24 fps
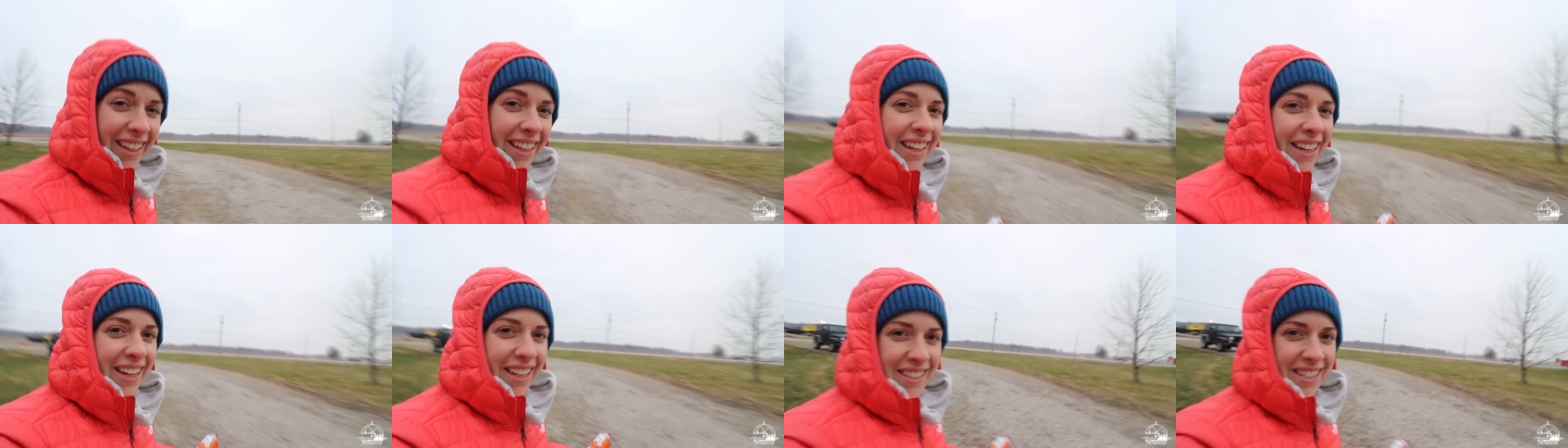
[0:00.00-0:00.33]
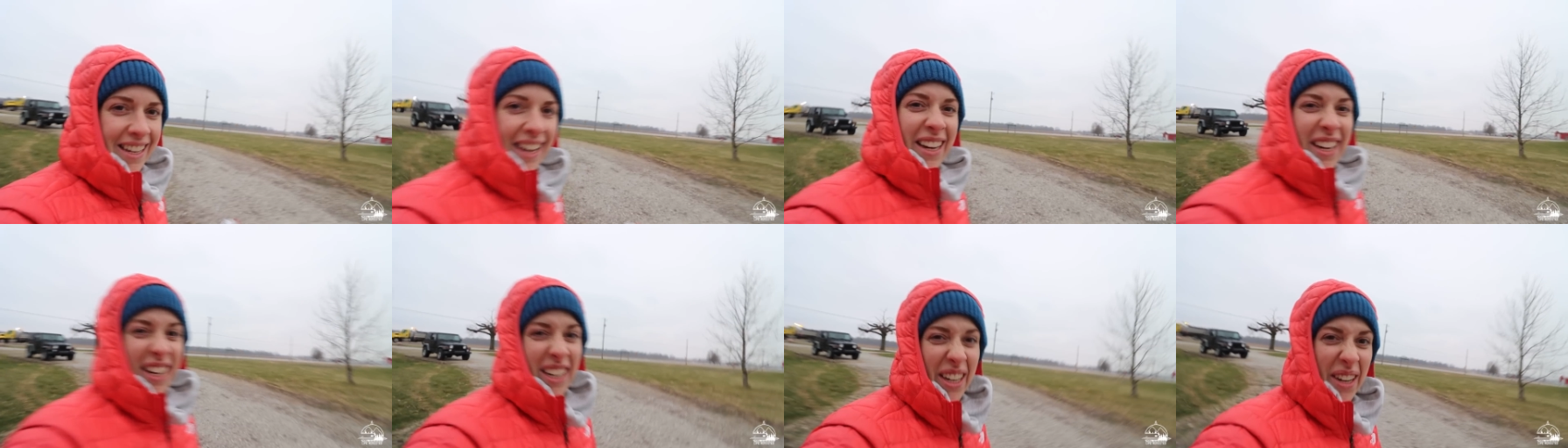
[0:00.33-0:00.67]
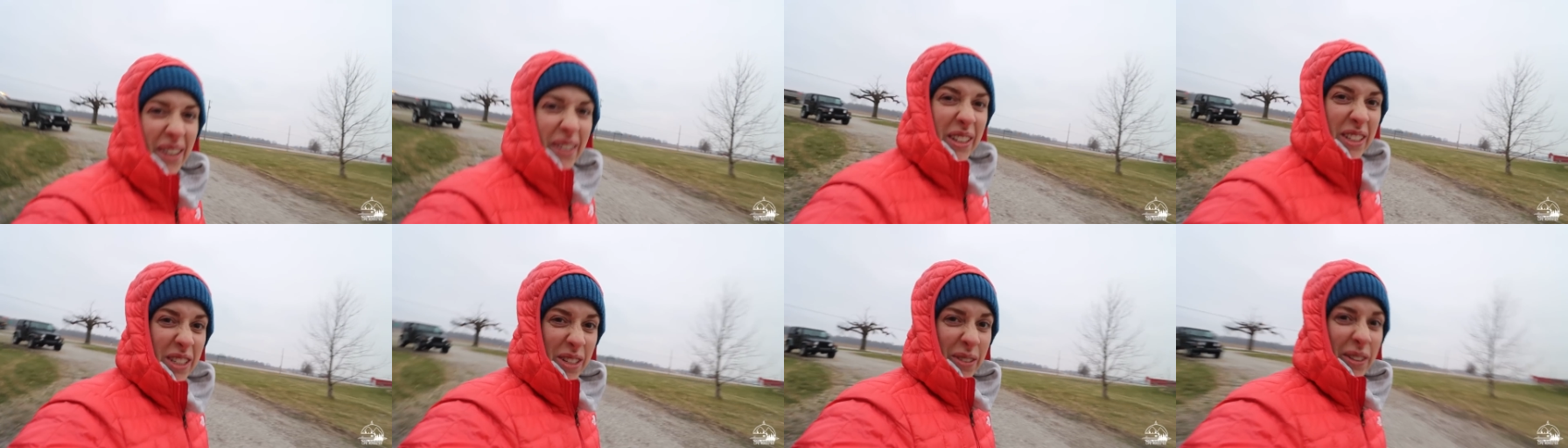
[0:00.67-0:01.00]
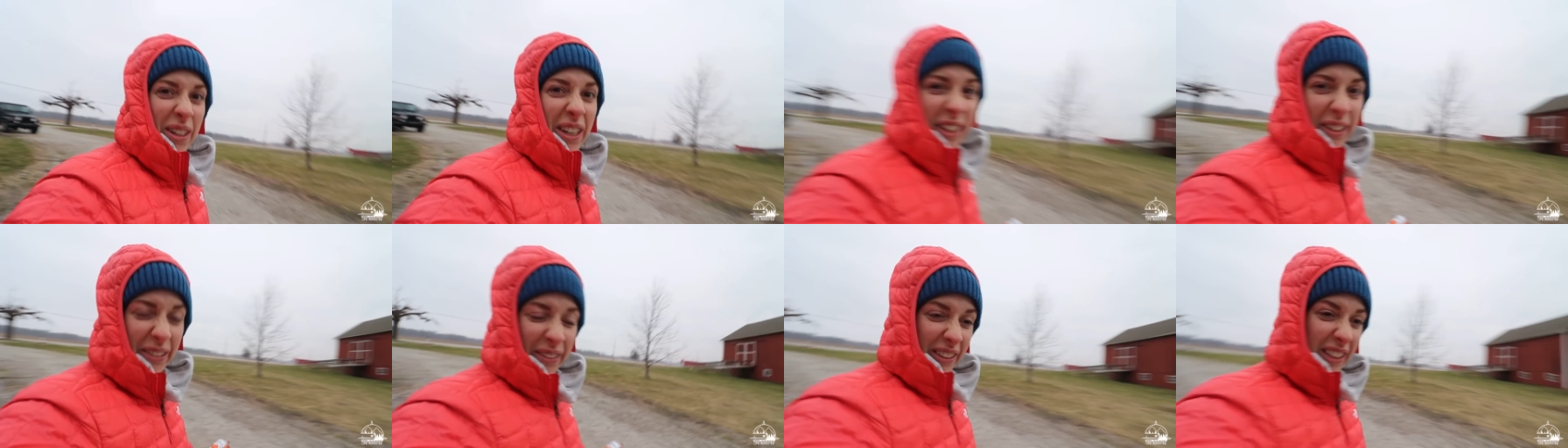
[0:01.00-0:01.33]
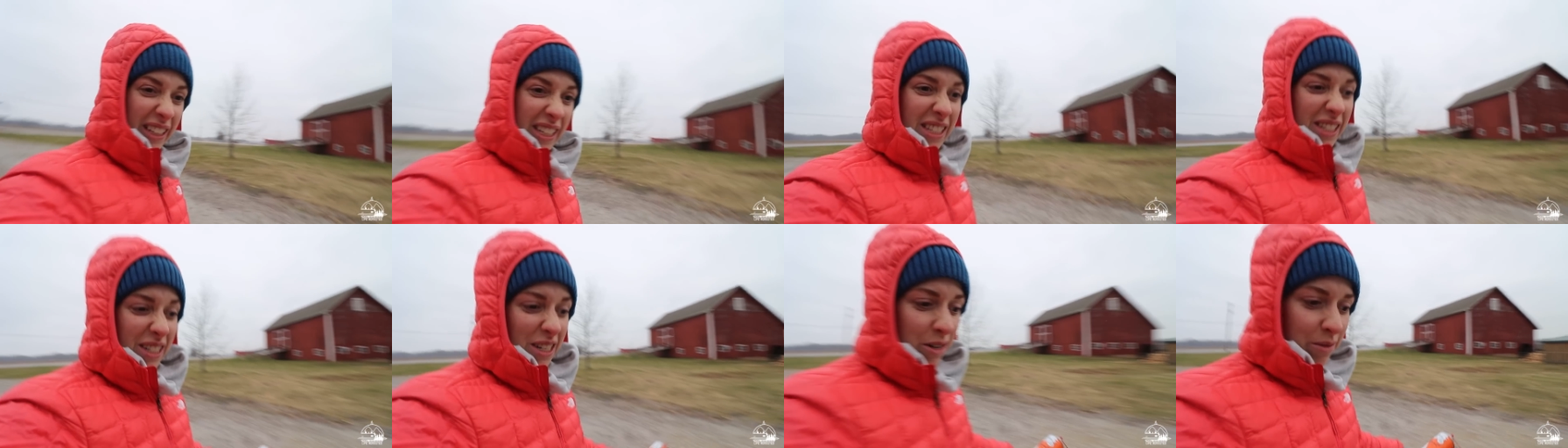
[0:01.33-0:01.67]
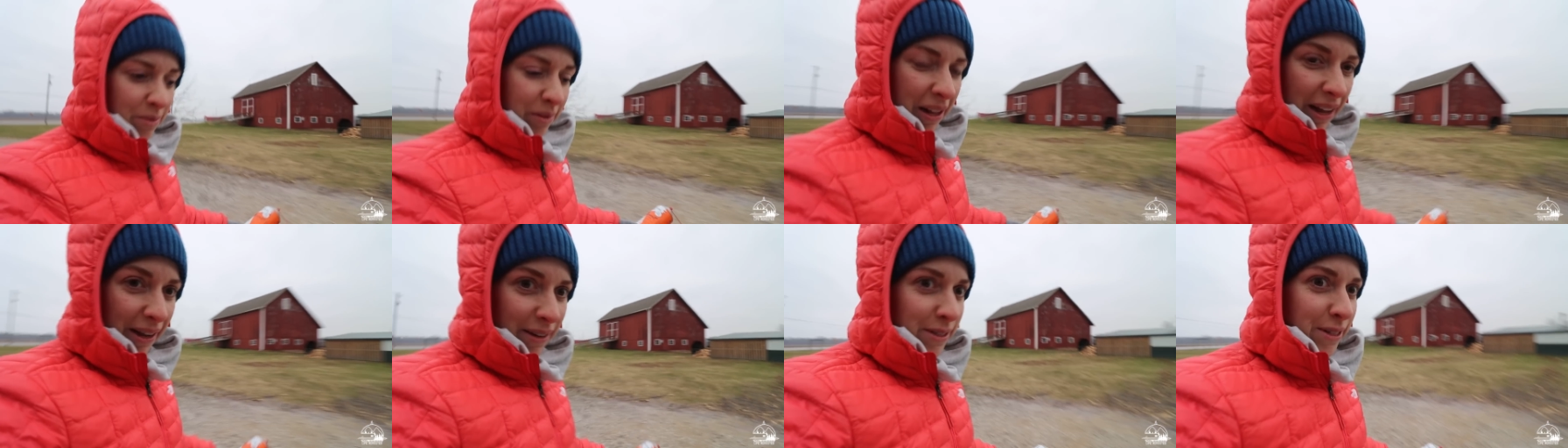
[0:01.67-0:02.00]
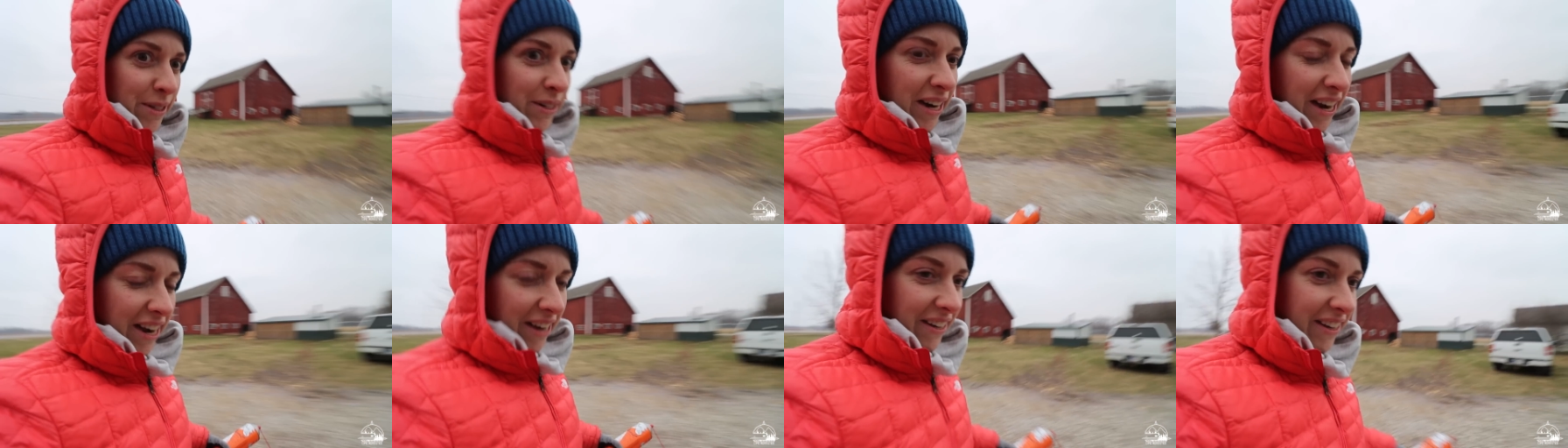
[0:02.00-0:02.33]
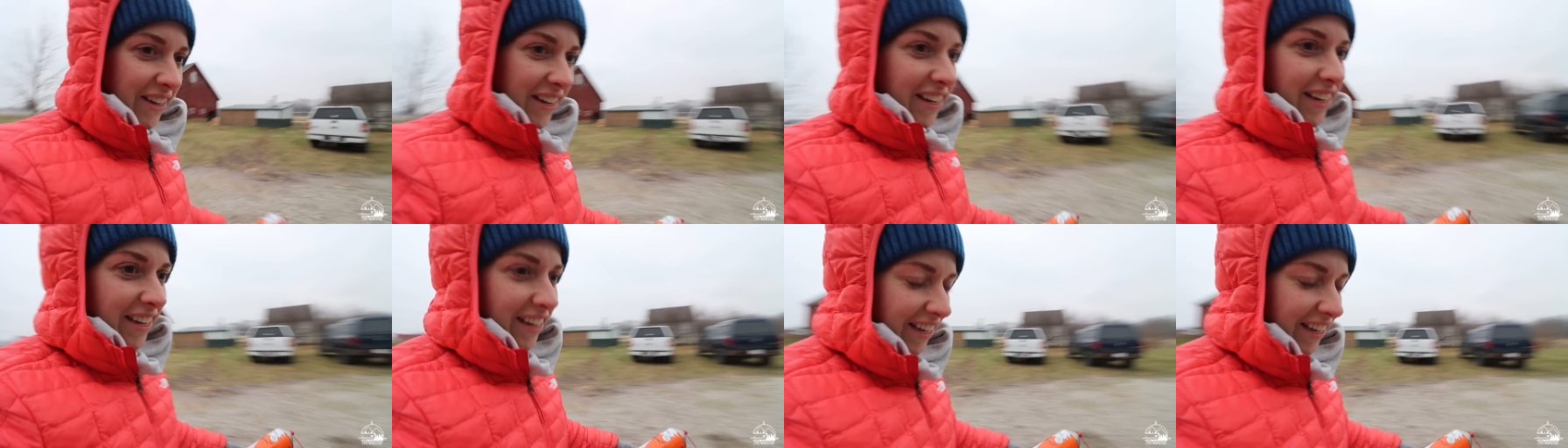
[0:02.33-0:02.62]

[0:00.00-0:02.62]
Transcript: That's how you know it's real, when the snowplows are out.